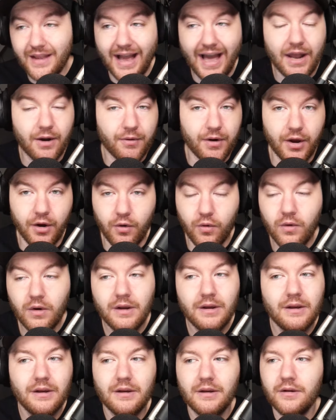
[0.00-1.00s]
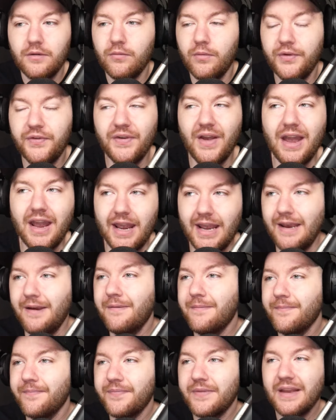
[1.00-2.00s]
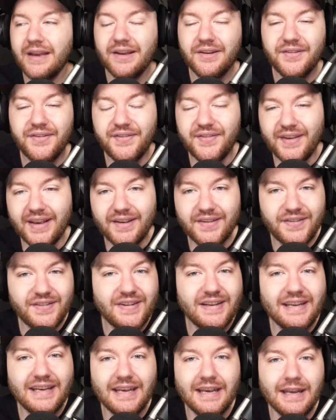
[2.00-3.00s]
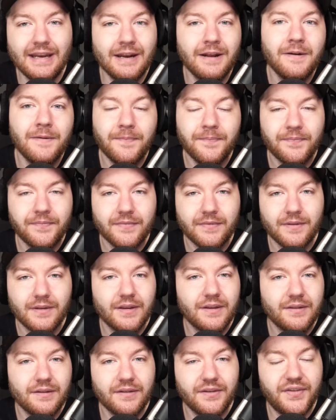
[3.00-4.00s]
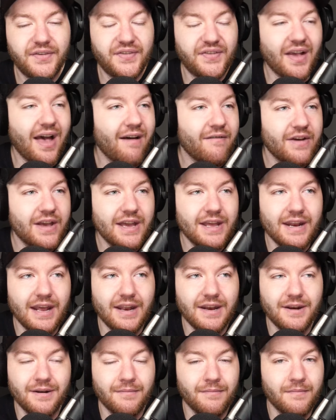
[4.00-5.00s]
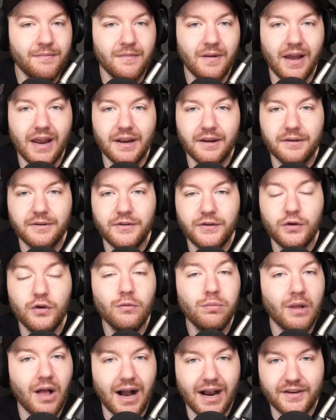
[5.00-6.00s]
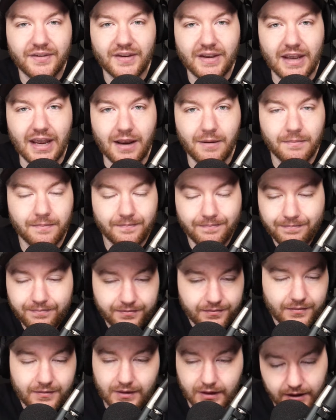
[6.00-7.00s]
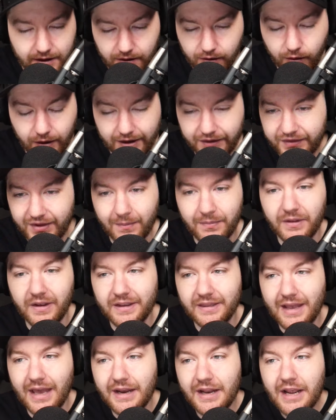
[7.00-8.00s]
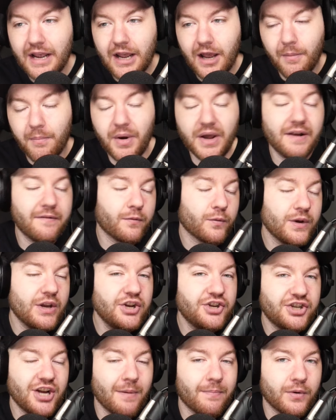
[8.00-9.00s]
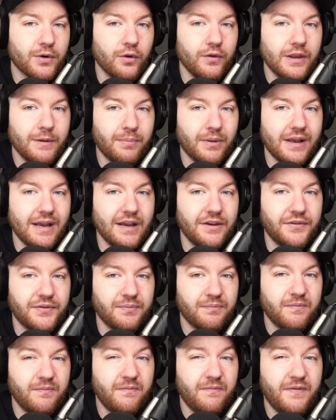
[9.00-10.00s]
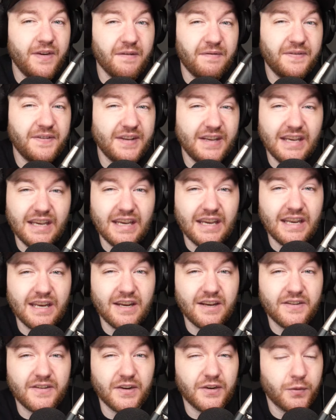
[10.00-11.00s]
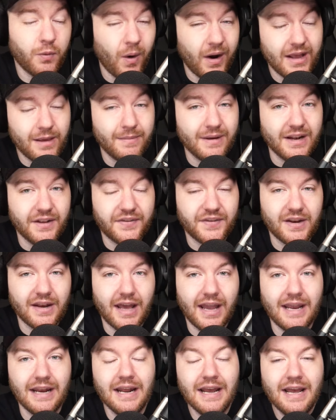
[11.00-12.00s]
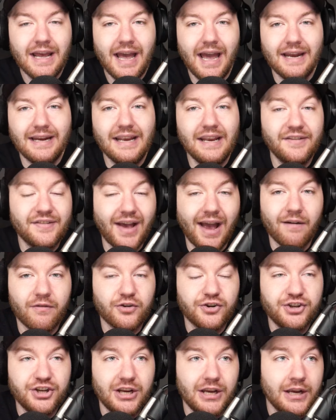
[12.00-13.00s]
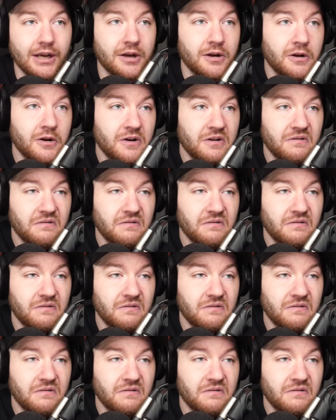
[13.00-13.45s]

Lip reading: I don't know, we'll say 16, 7 and like 2 blocks a game. What, something like that. But if Reed Sheppard only plays 15 to 20 minutes a night and he's averaging,